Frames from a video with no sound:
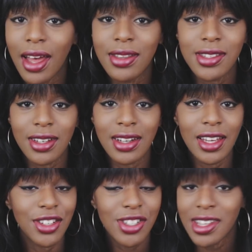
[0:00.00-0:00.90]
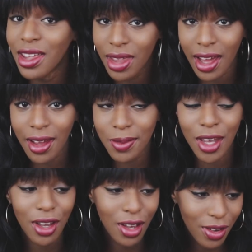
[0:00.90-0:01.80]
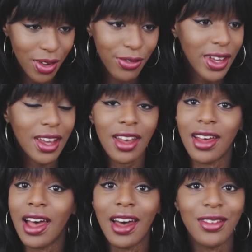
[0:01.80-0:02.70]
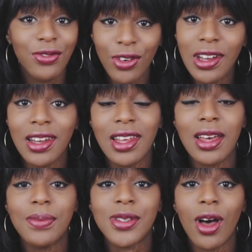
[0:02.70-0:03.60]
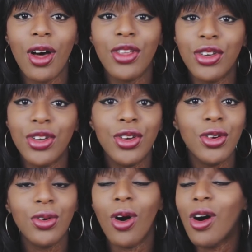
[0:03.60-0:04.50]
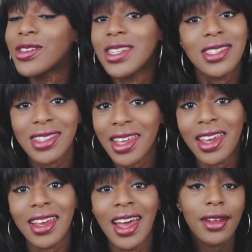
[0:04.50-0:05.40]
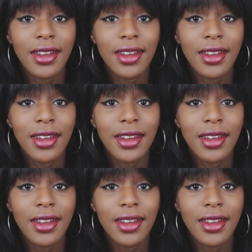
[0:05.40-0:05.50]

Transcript: And suddenly, just like that, a curvy figure and fuller lips are the new hottest thing.